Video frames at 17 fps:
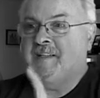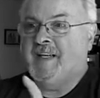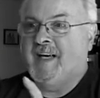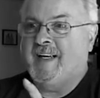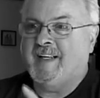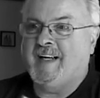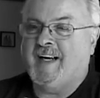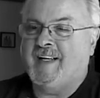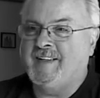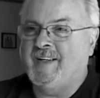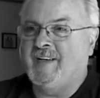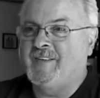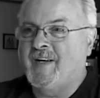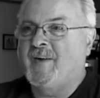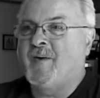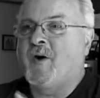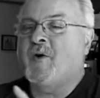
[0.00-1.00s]
heat, thank God.
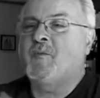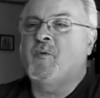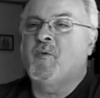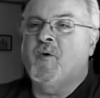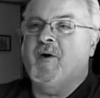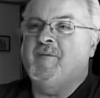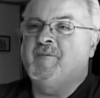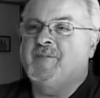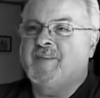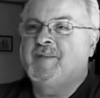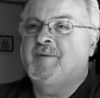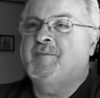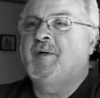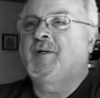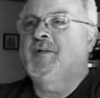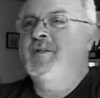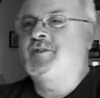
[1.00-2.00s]
Though they are warm,
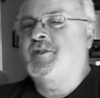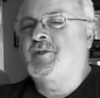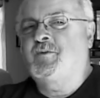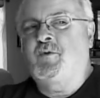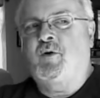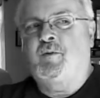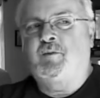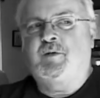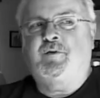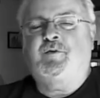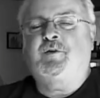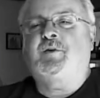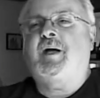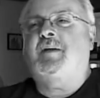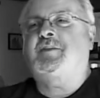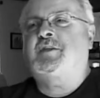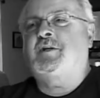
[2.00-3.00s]
the buildings are warm. But
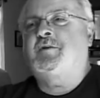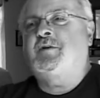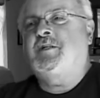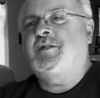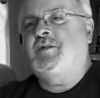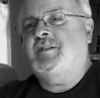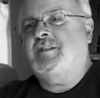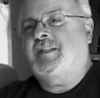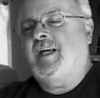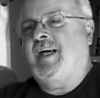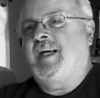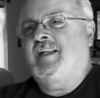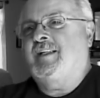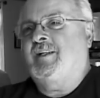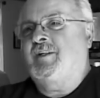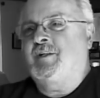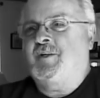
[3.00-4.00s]
if you're out there in your
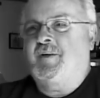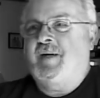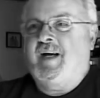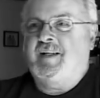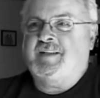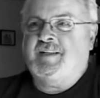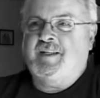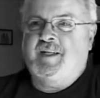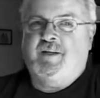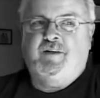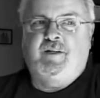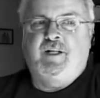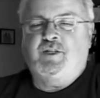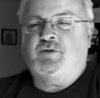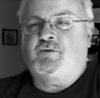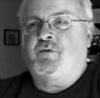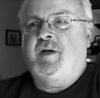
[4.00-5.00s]
tent, or you're out
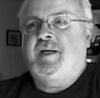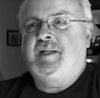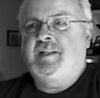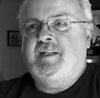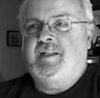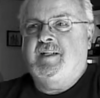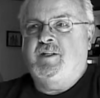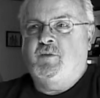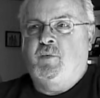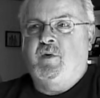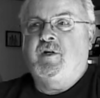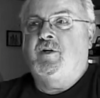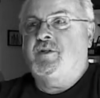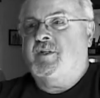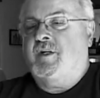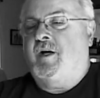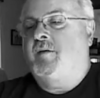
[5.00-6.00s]
there and it's raining in the
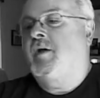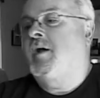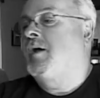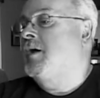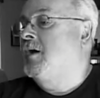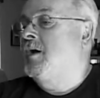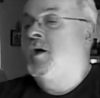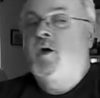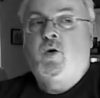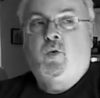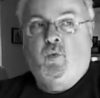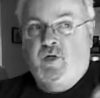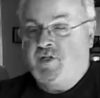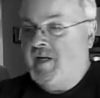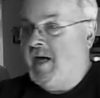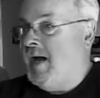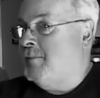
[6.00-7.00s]
wintertime,
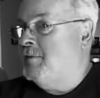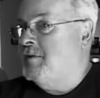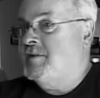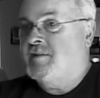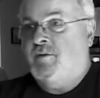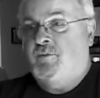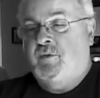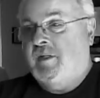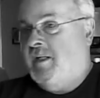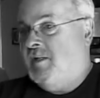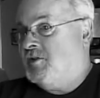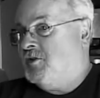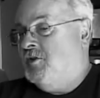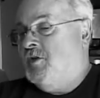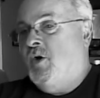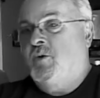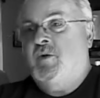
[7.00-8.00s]
which happens, and we
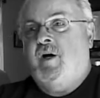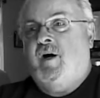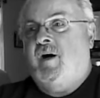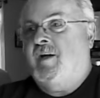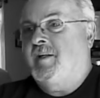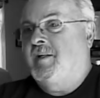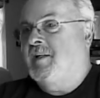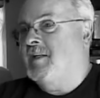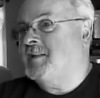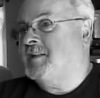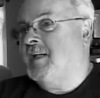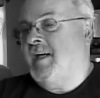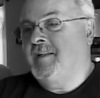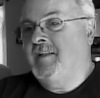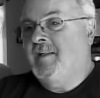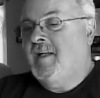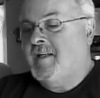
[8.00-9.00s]
get snowed yeah. on, and this,
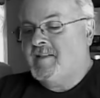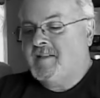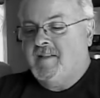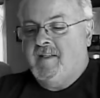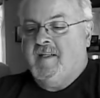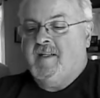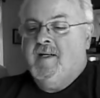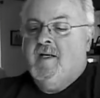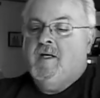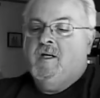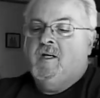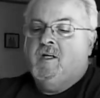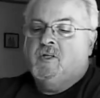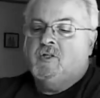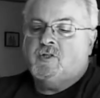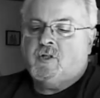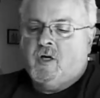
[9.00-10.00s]
that, and the next thing.
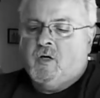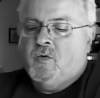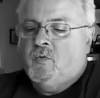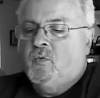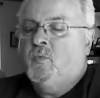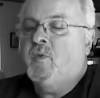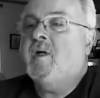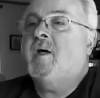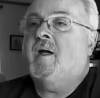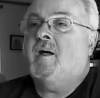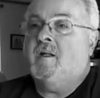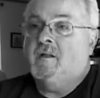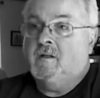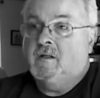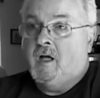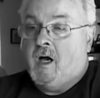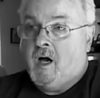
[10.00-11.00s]
So we got
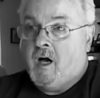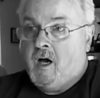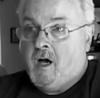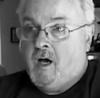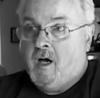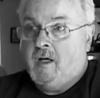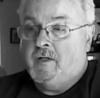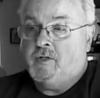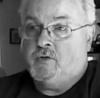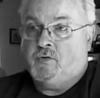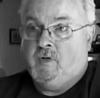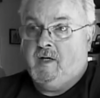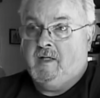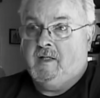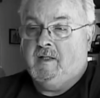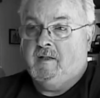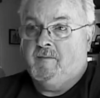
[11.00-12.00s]
a lot of
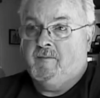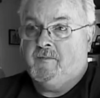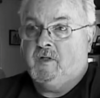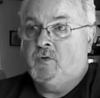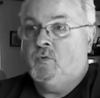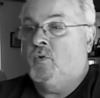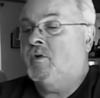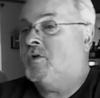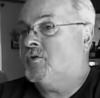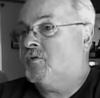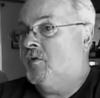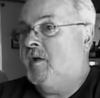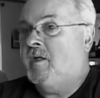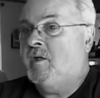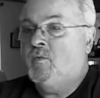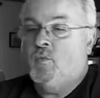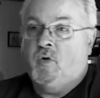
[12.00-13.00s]
training, and all the
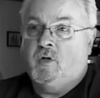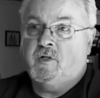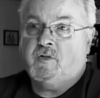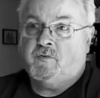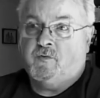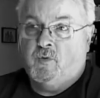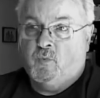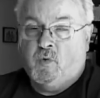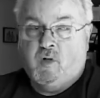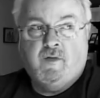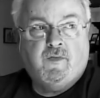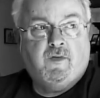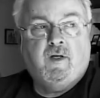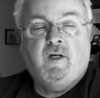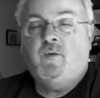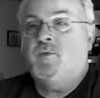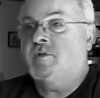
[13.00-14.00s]
training was for
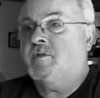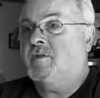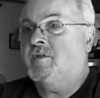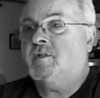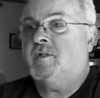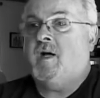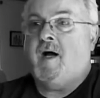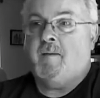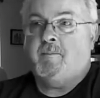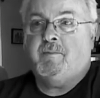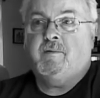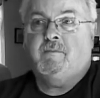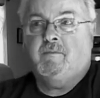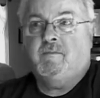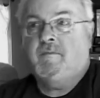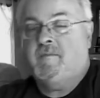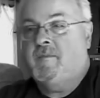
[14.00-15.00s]
one thing was to stop